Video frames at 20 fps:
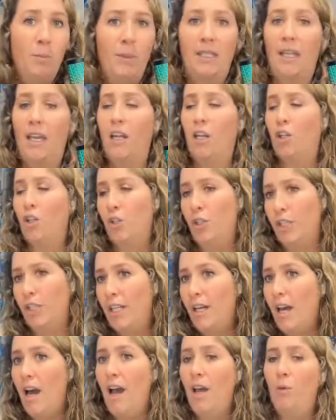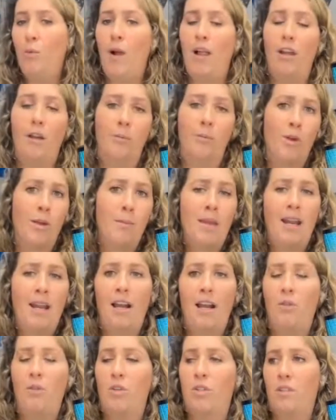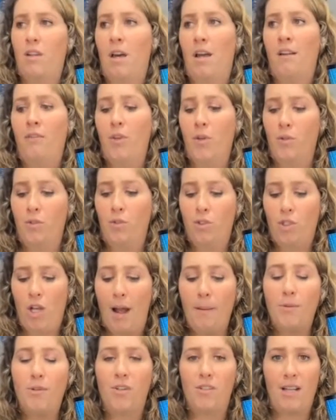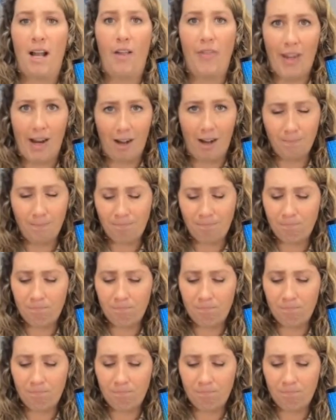Again, a girl and a gun, well armed women. I know there's a lot of those chapters out there.